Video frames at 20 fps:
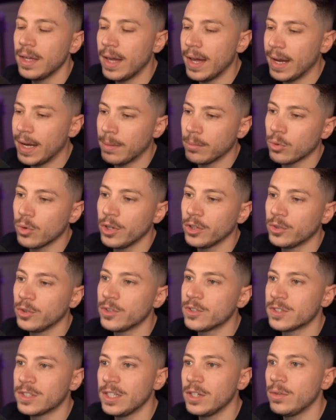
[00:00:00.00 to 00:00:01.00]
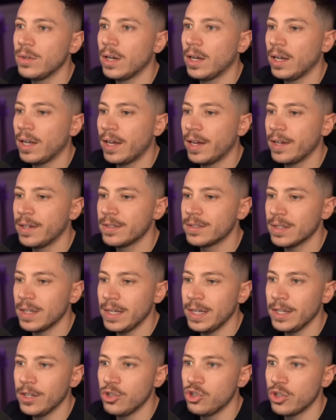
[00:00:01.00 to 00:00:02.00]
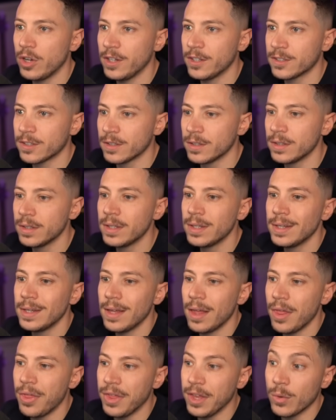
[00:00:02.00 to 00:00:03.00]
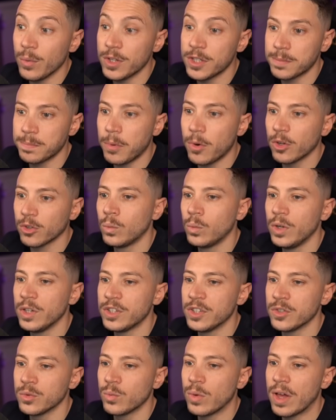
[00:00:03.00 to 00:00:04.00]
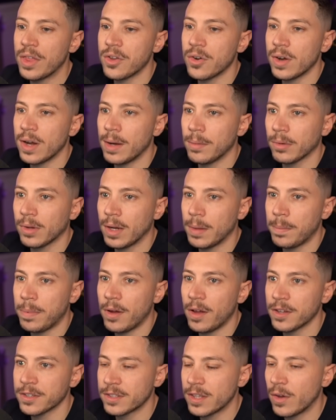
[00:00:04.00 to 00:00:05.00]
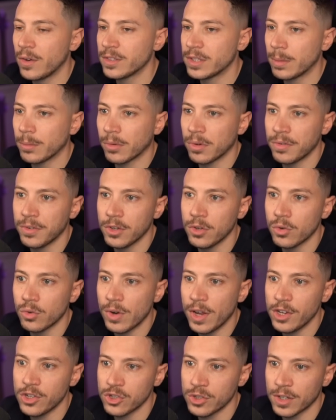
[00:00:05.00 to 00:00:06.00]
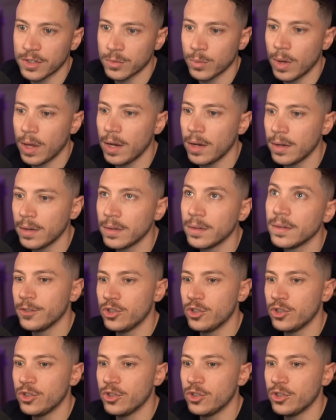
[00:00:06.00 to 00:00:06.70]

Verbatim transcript: and I'm going to serialize in JSON the response, which is weather, and I'm going to pass down some configuration as well,